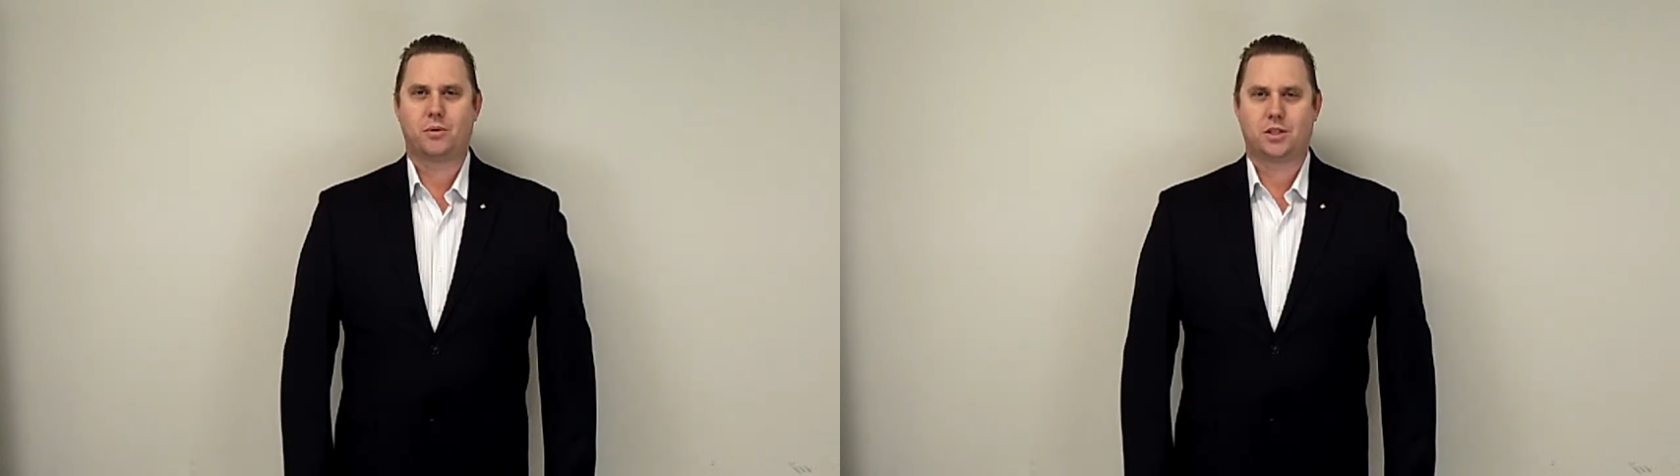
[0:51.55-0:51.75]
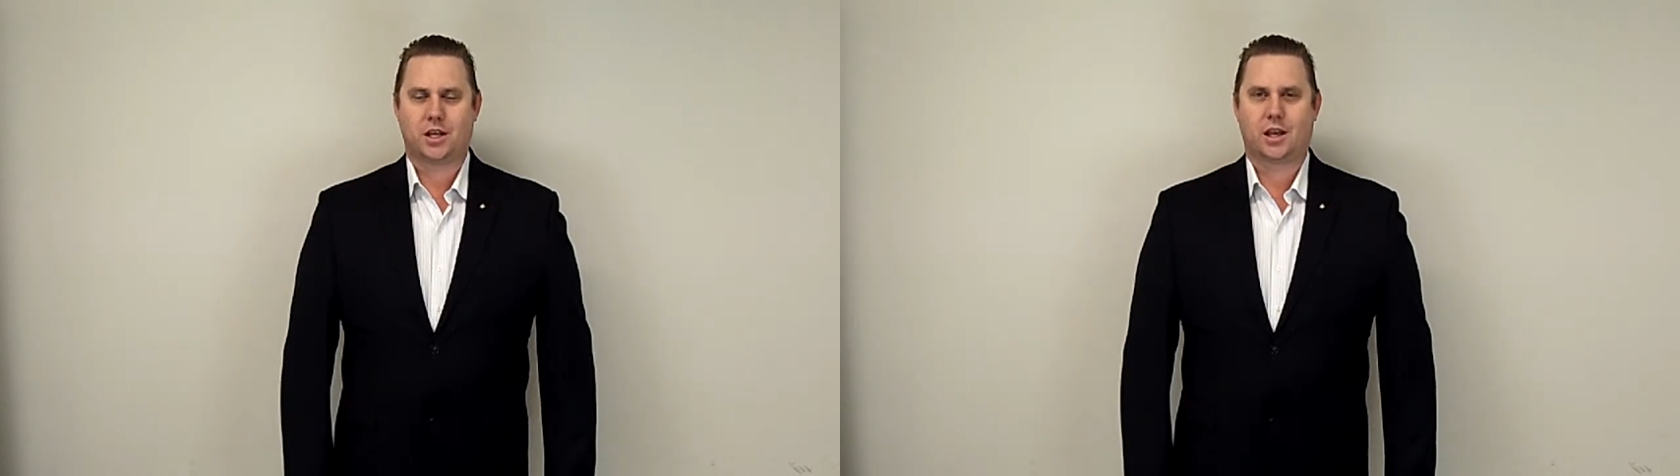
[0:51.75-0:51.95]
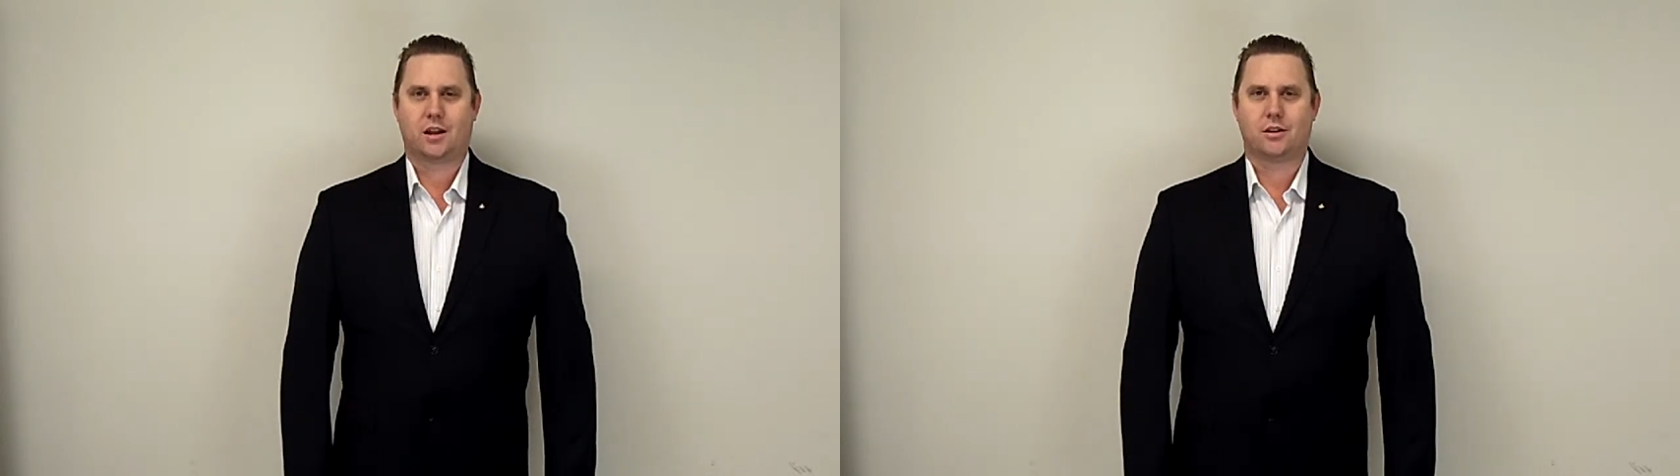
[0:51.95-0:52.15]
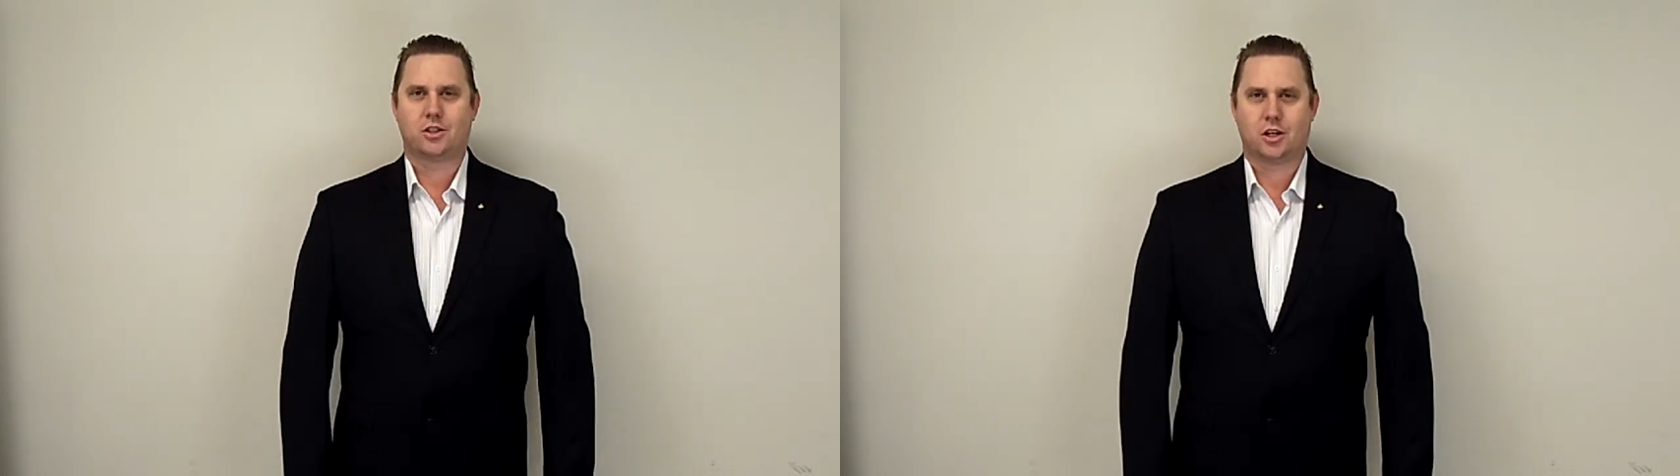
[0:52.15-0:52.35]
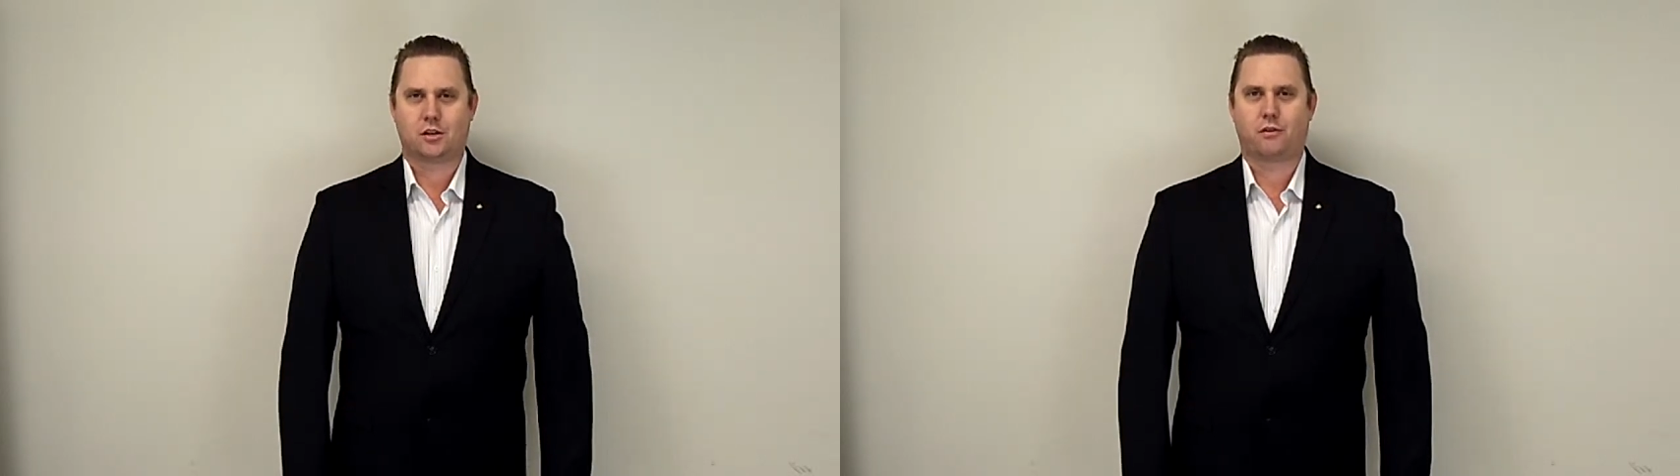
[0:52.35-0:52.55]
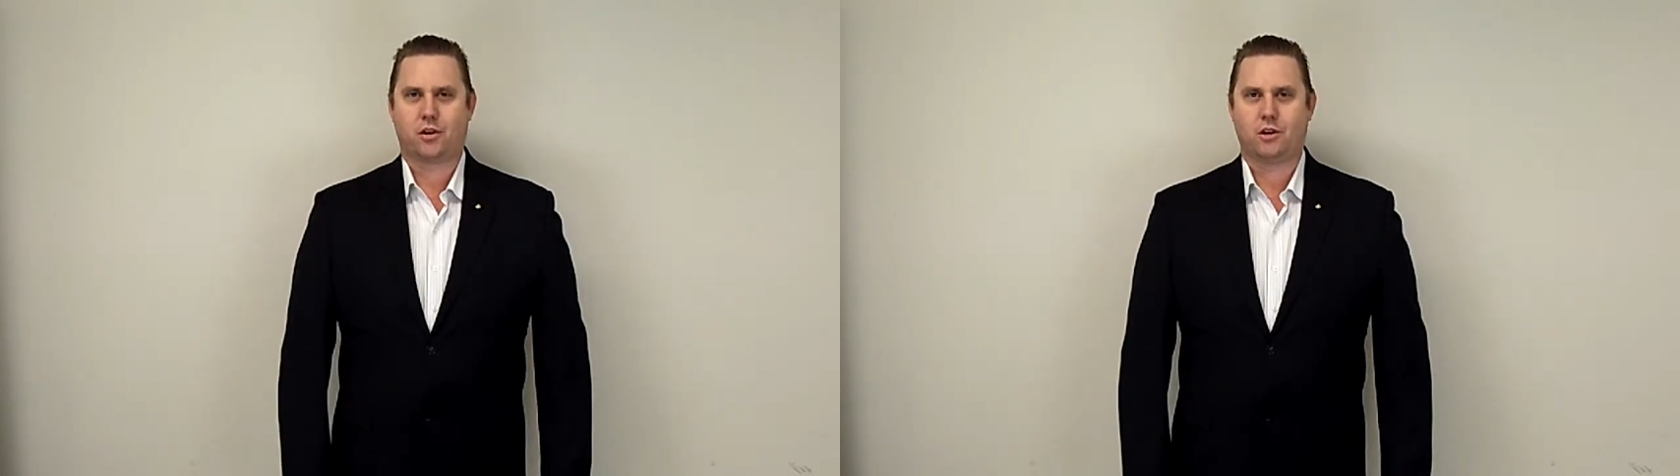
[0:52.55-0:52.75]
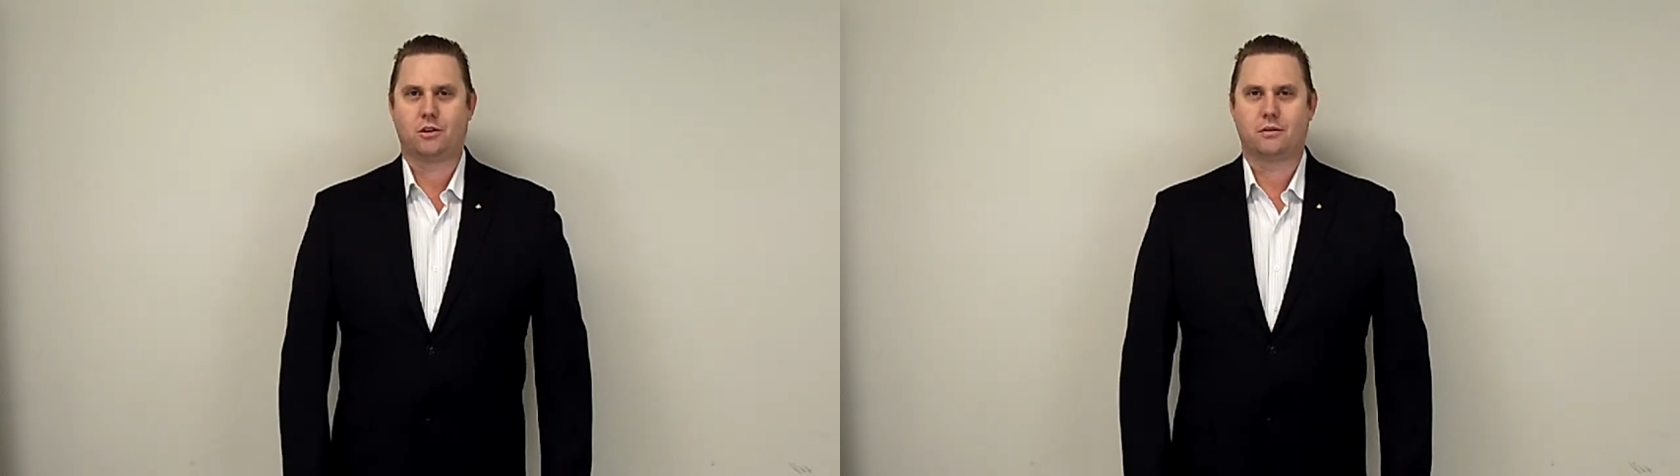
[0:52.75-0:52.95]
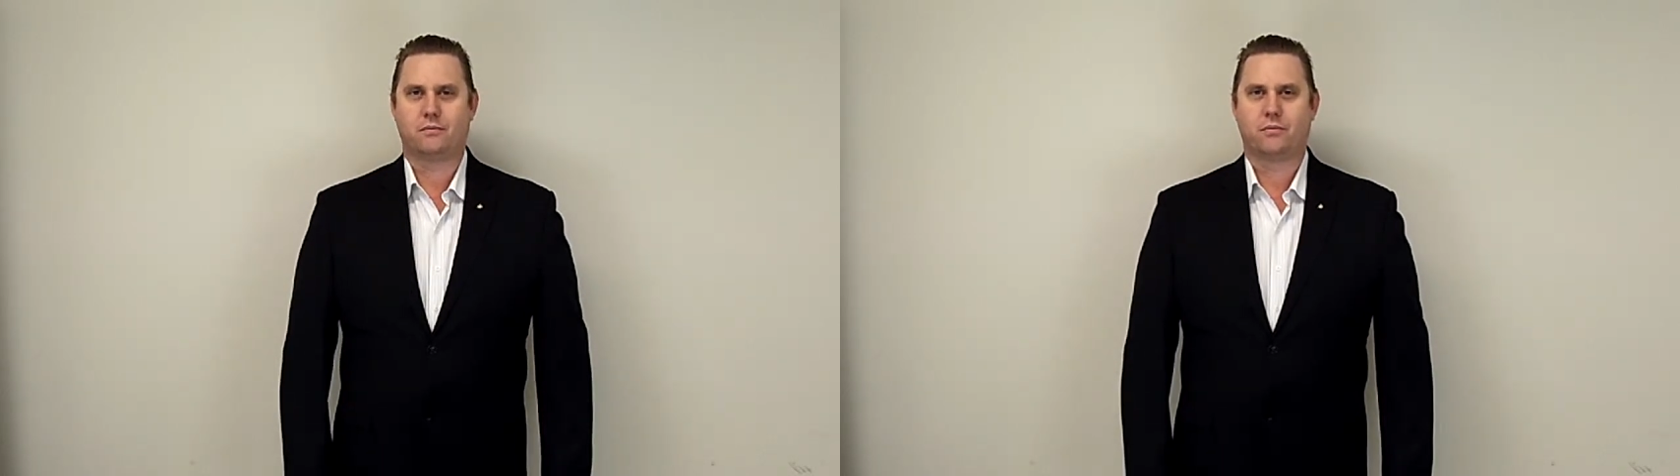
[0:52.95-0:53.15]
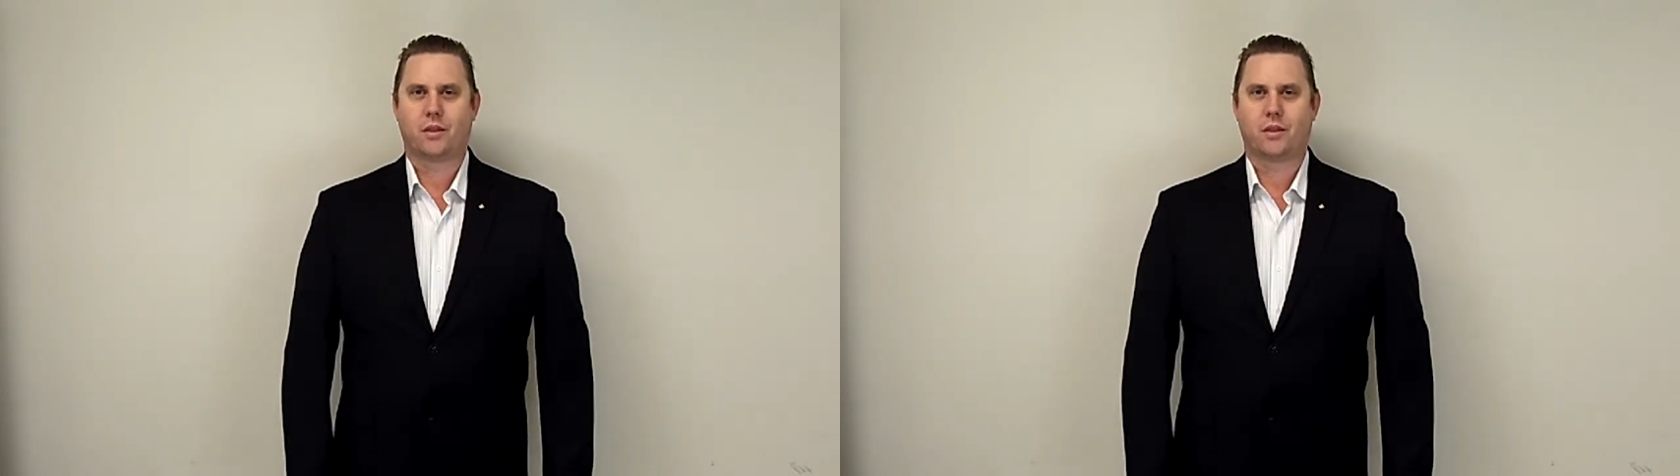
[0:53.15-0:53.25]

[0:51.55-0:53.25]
particular just for you.